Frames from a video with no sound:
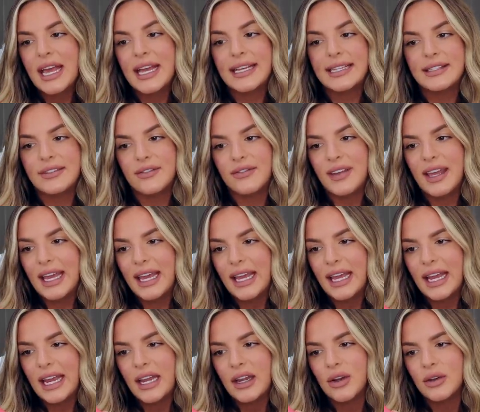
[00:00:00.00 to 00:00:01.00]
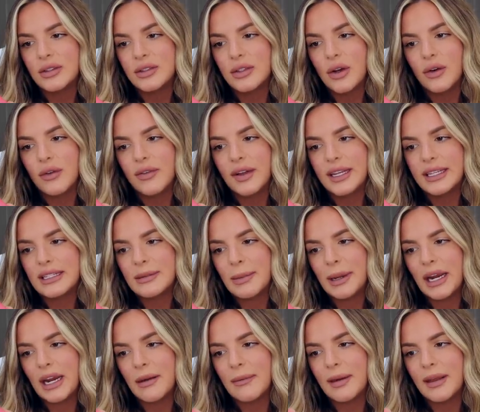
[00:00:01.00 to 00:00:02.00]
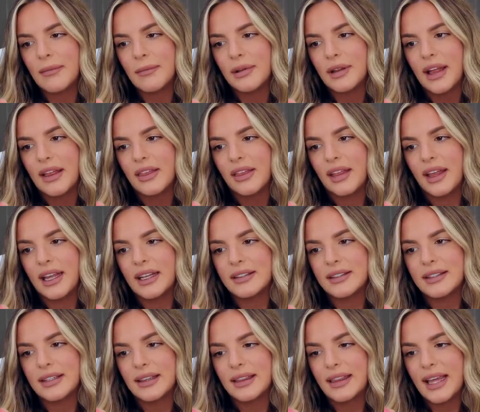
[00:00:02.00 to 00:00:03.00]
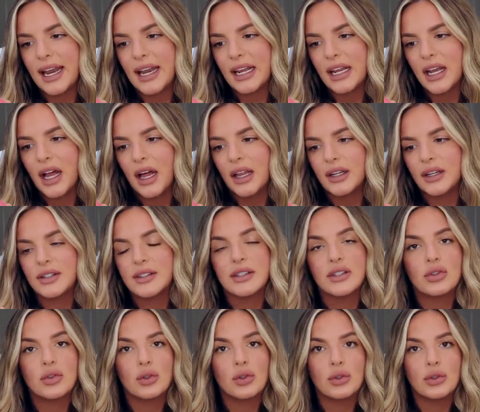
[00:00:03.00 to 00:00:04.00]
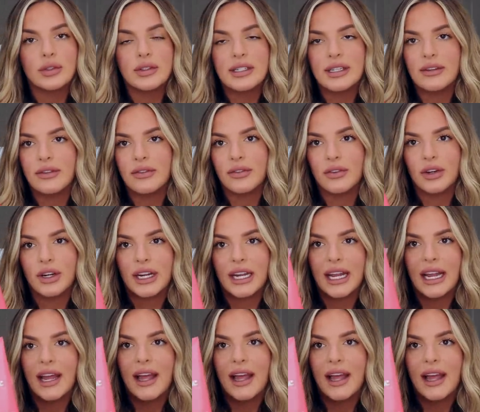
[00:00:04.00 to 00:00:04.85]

It's vegan, no sulfates, paraben, plethylates, synthetic colors, it's cruelty free.